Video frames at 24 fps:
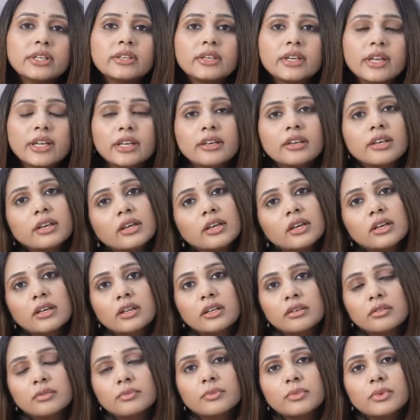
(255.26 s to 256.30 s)
they try
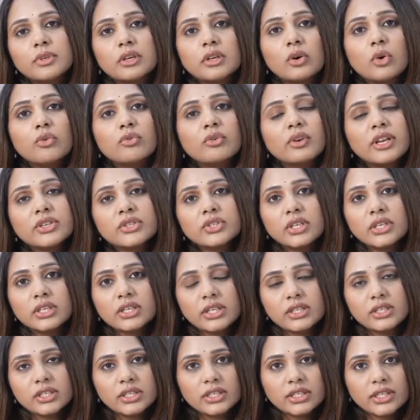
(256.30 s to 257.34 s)
ovulation
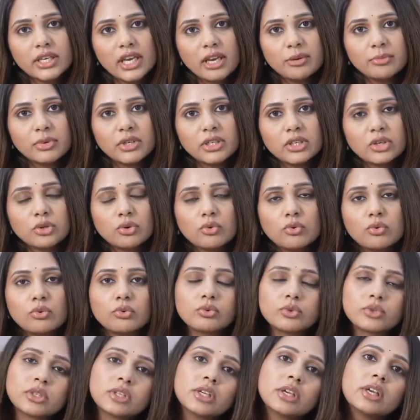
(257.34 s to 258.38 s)
induction time
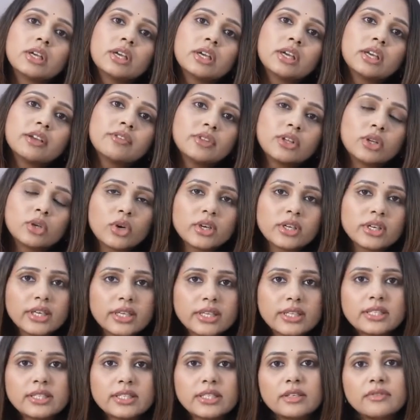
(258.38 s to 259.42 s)
intercourse, if they're not
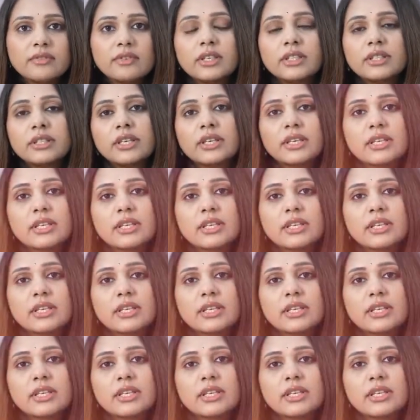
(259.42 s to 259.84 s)
conceiving, they